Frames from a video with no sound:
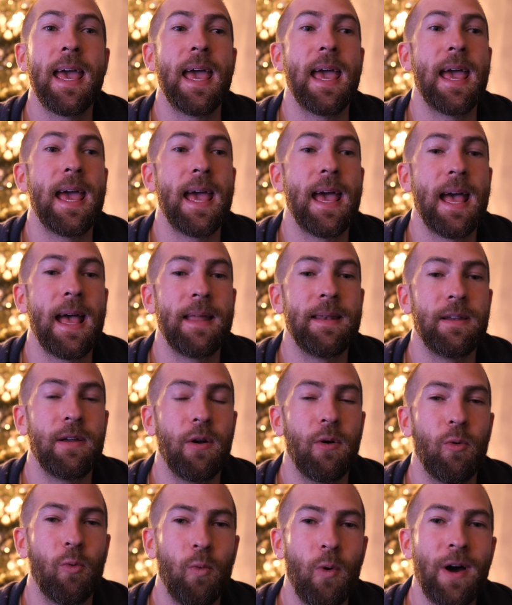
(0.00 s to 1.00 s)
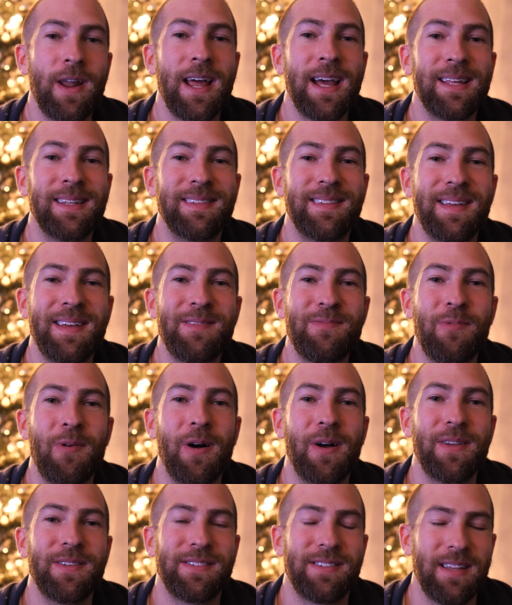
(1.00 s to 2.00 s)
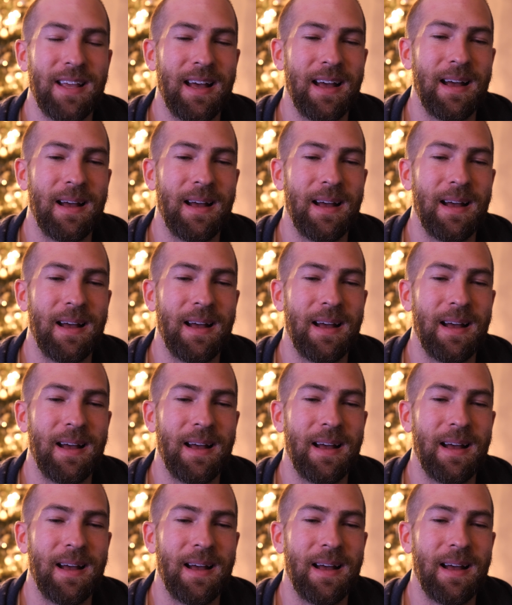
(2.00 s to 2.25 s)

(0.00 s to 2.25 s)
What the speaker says: And what I did was,